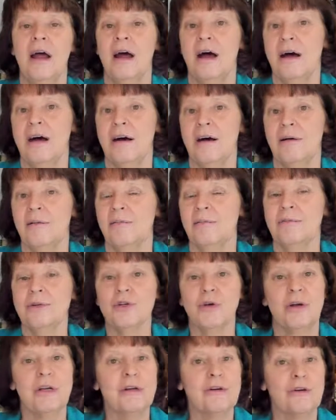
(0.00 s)

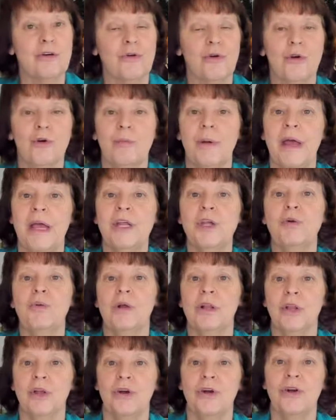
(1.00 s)
Join her group and you
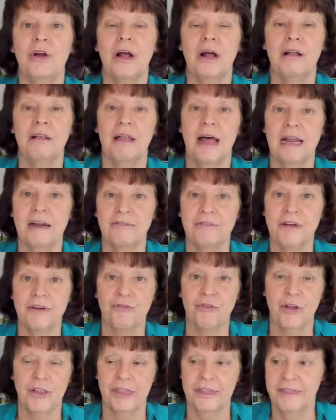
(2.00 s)
will learn a lot of
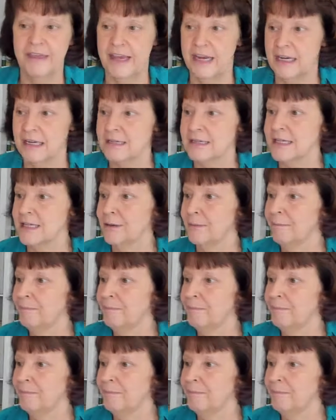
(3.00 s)
different things.